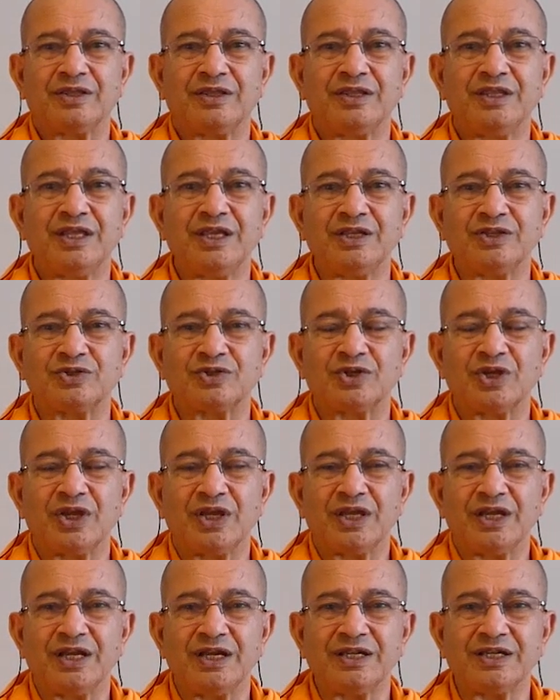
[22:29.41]
These
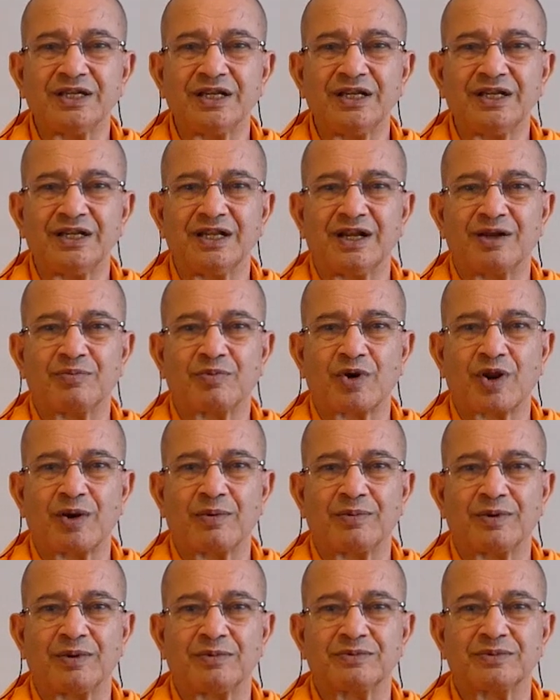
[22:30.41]
internal
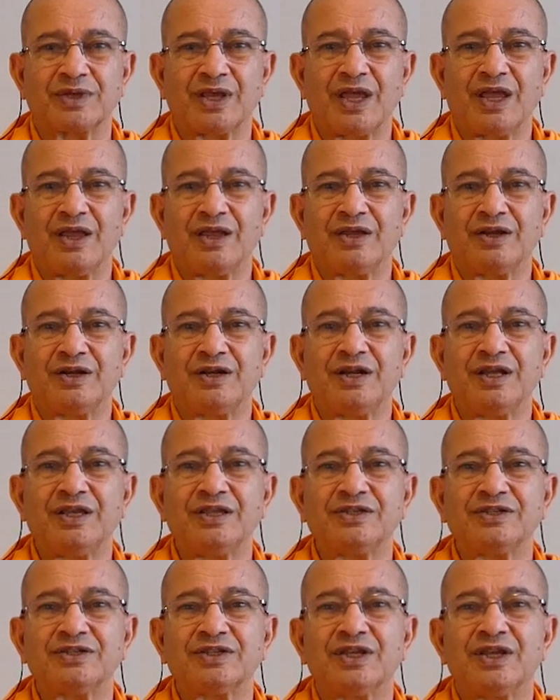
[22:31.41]
problems.
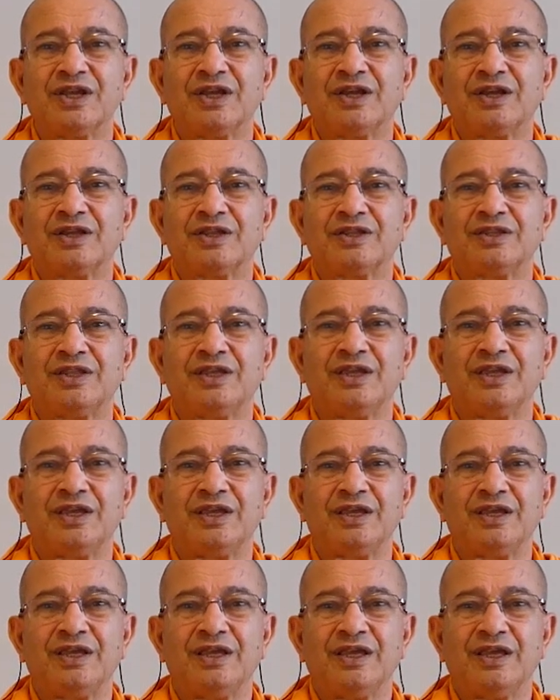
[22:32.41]
Does
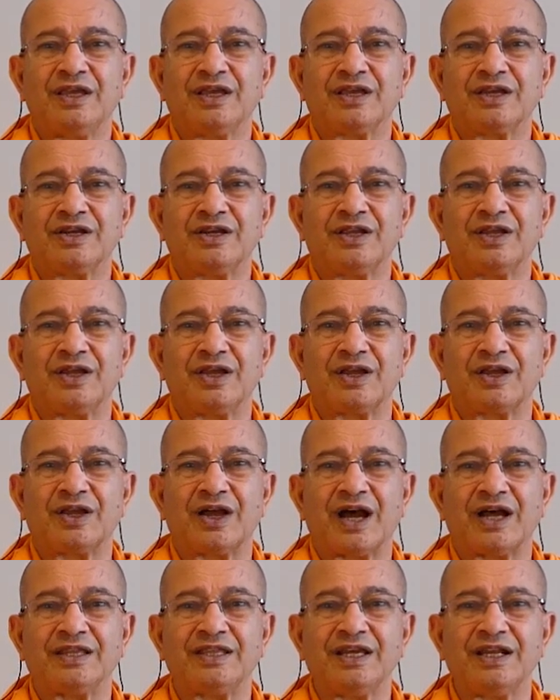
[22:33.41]
the
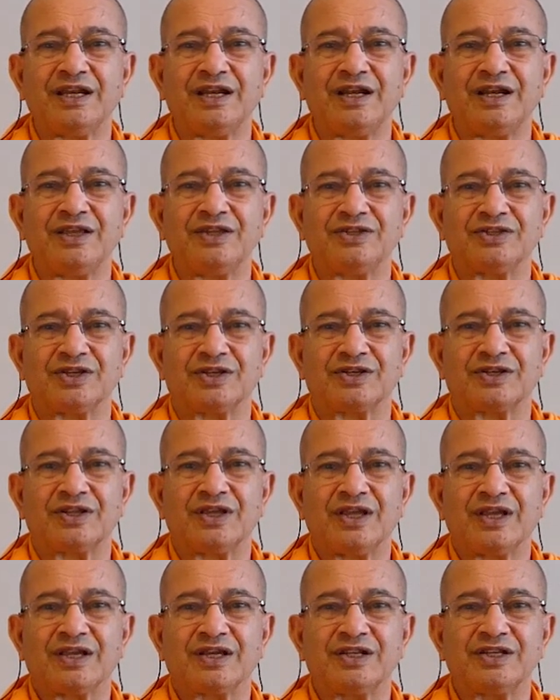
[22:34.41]
other religion,
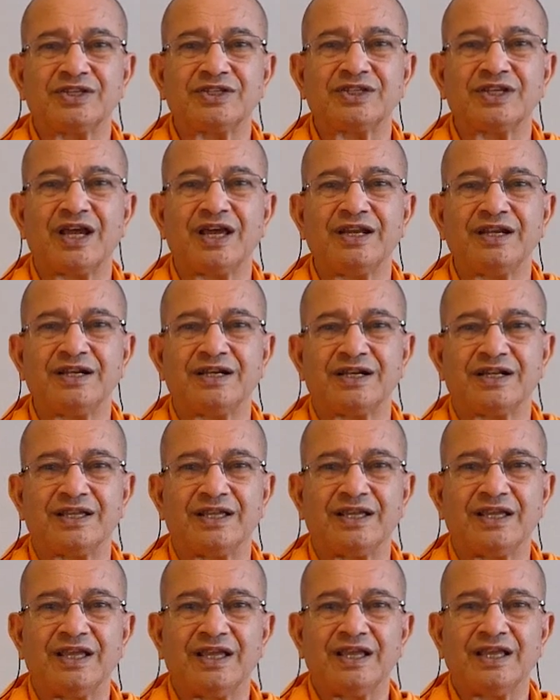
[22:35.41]

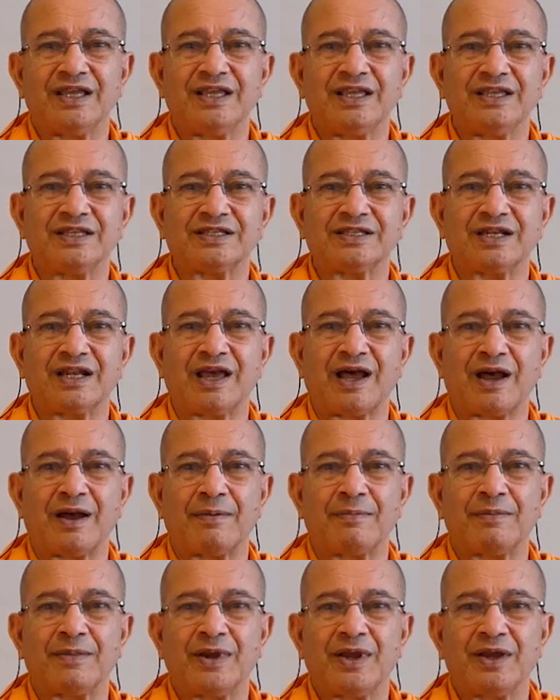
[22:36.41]
Christianity, Islam,
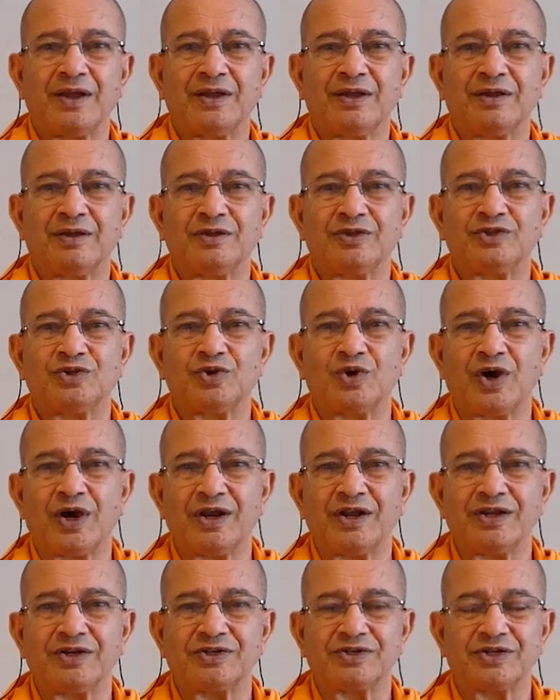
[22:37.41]

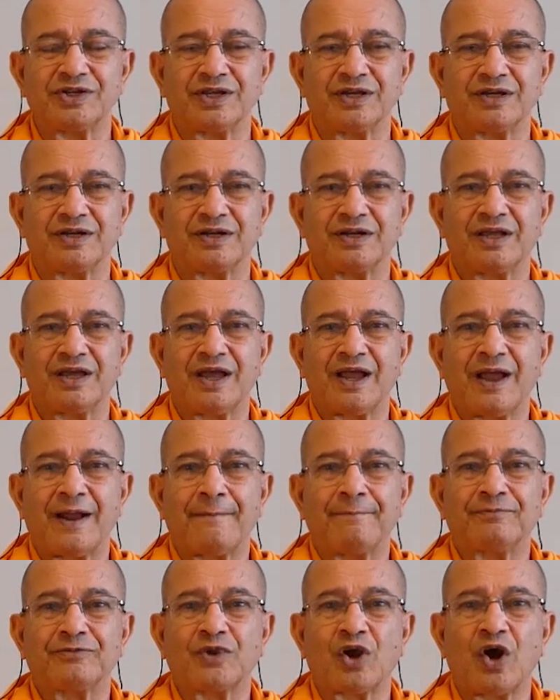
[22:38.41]
Zoroastrian,
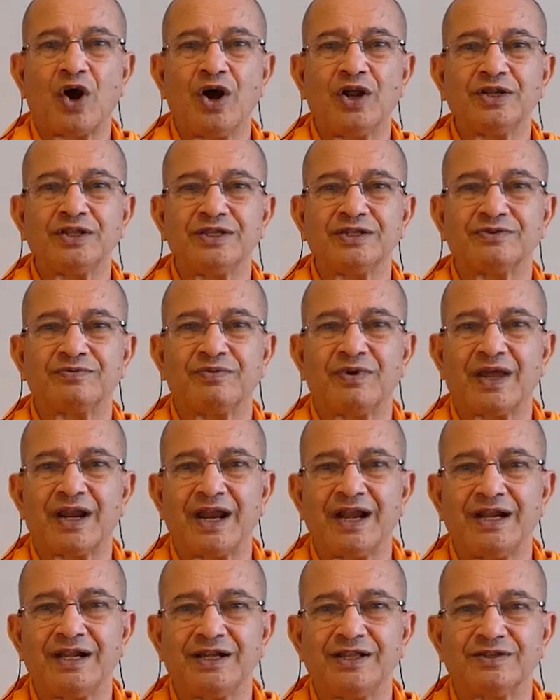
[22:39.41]
all these
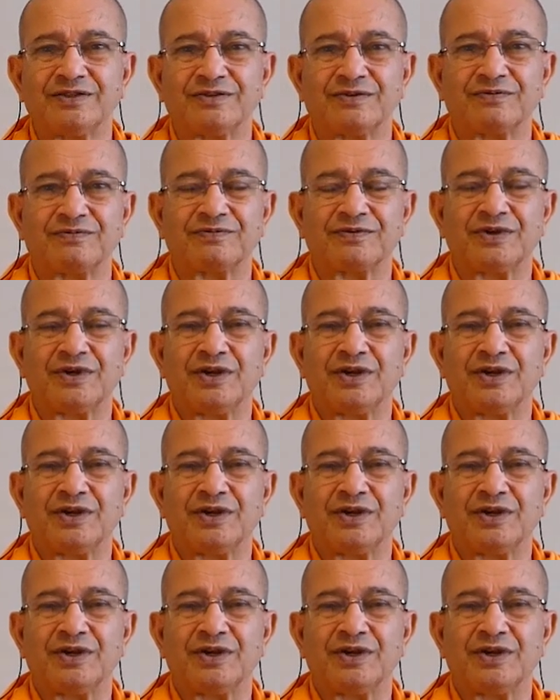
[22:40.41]
varieties of